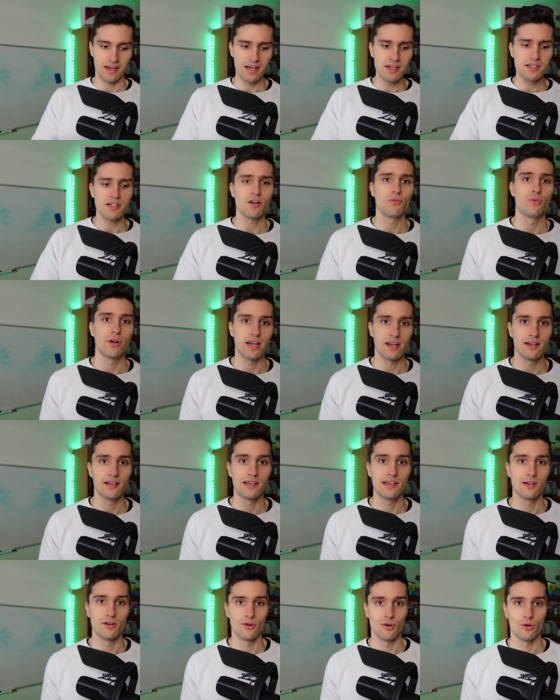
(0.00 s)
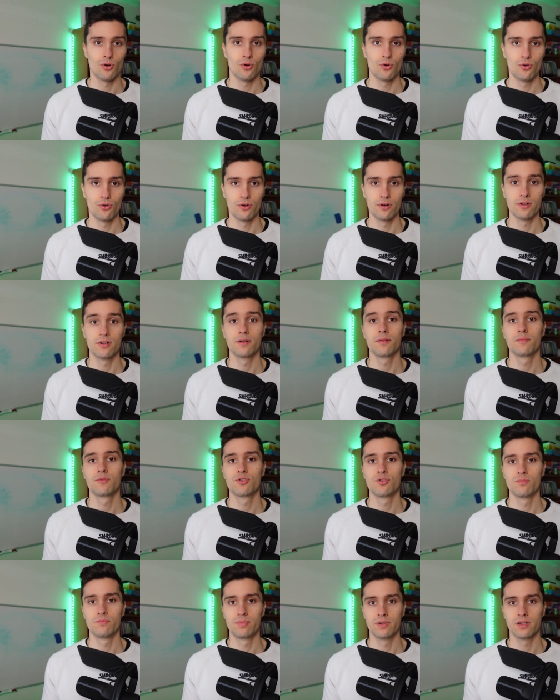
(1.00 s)
and directly learn
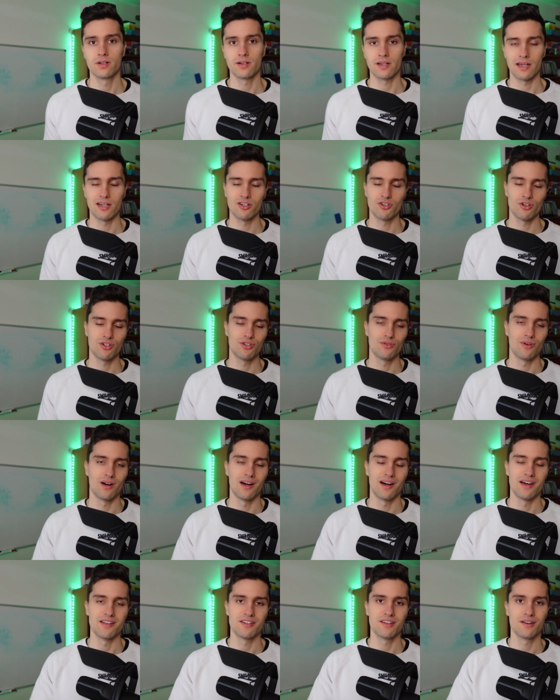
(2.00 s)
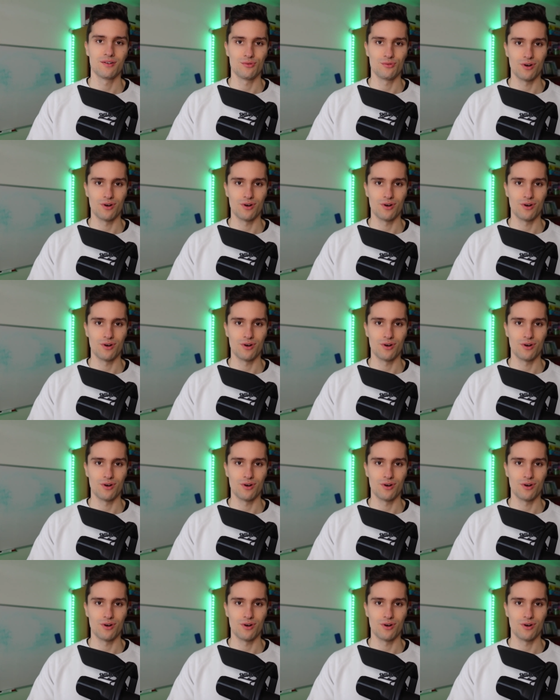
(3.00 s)
to build Android UIs